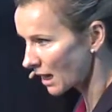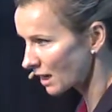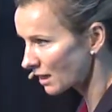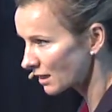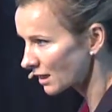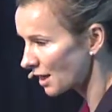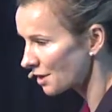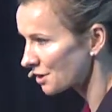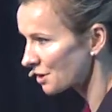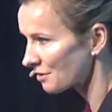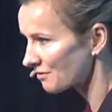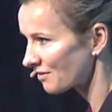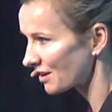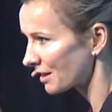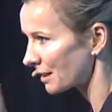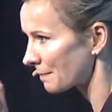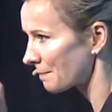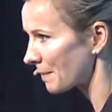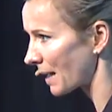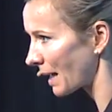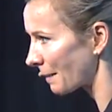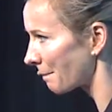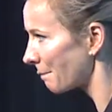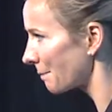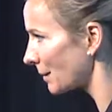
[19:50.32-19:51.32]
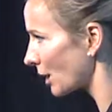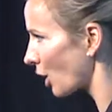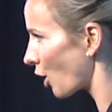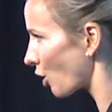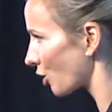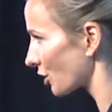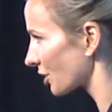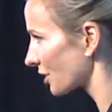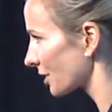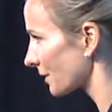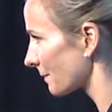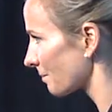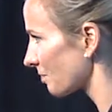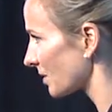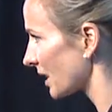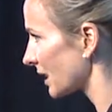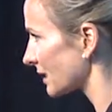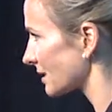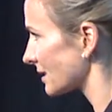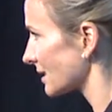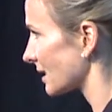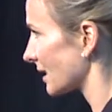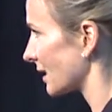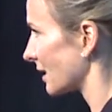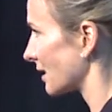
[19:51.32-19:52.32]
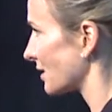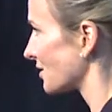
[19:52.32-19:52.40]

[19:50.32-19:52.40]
kind of a block. It's a